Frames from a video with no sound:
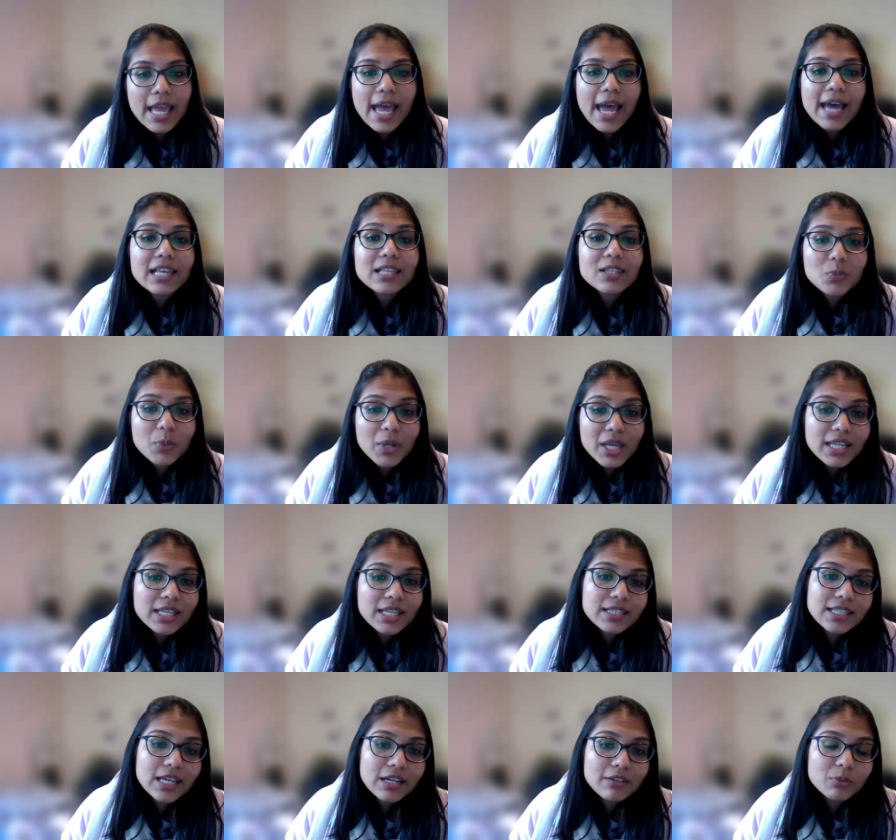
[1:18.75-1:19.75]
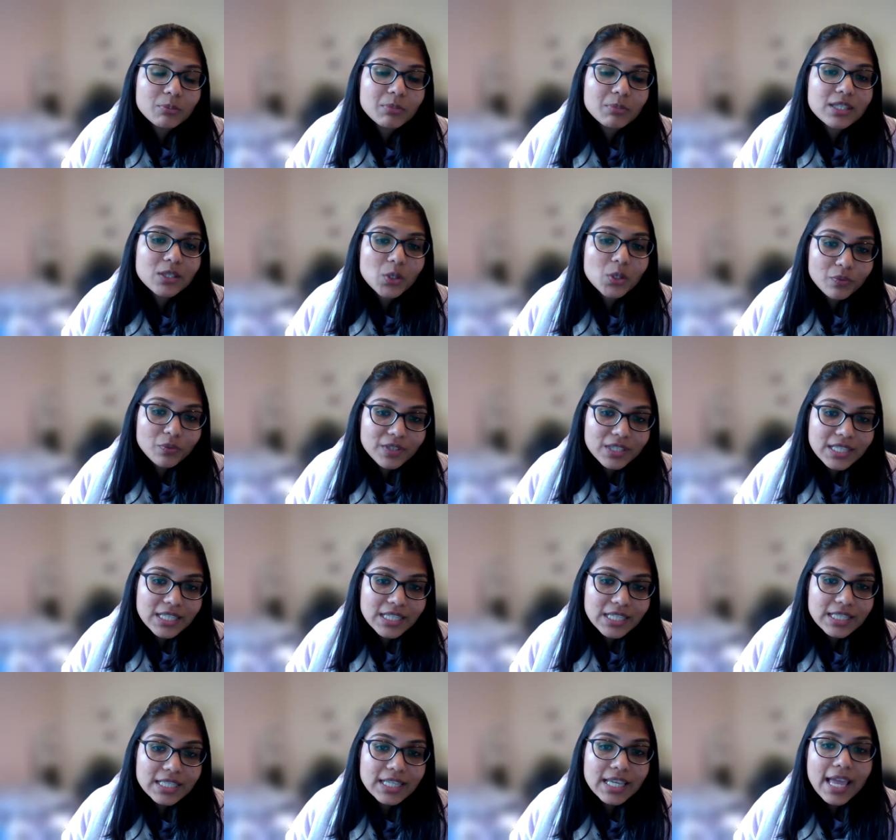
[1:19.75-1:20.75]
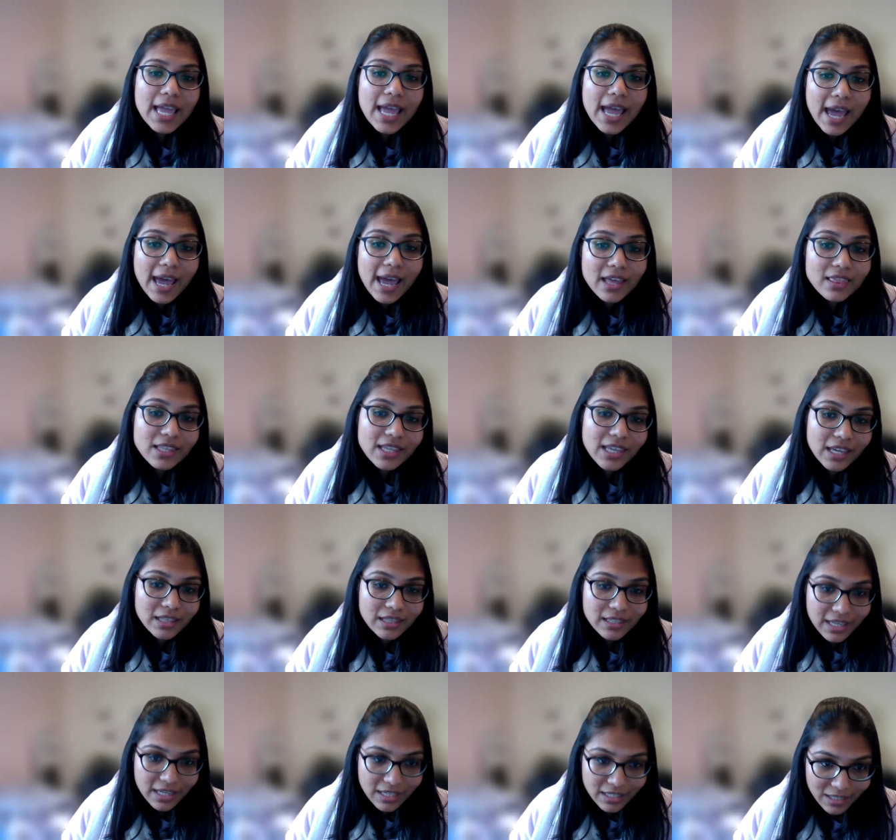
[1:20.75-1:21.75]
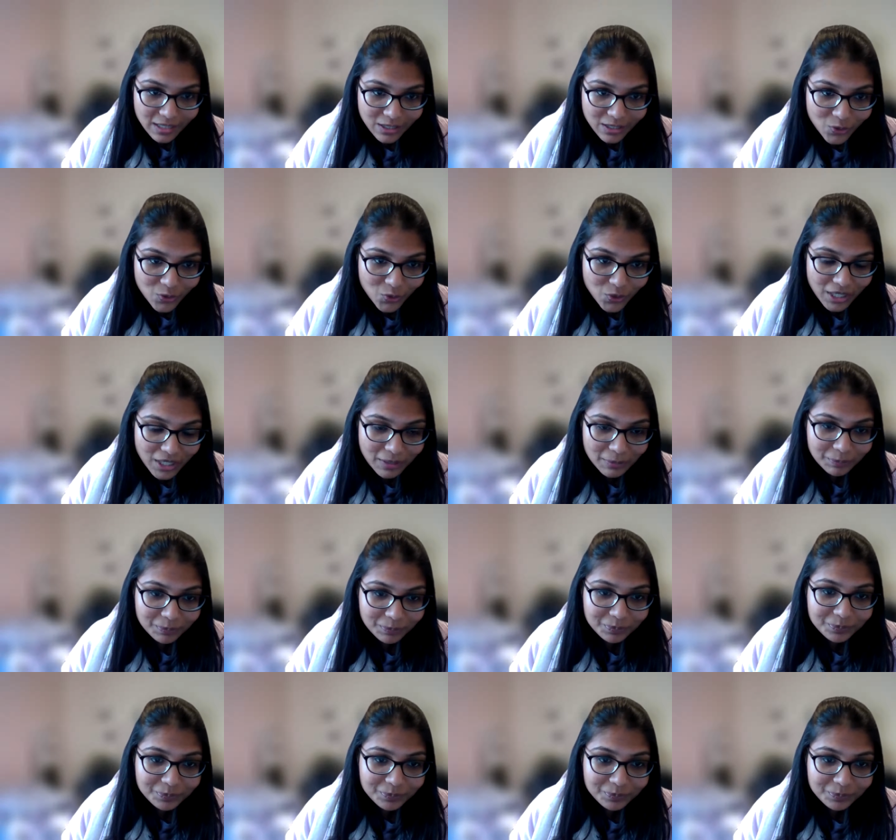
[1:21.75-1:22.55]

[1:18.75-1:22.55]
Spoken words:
as well as governments overseas and the healthcare industry.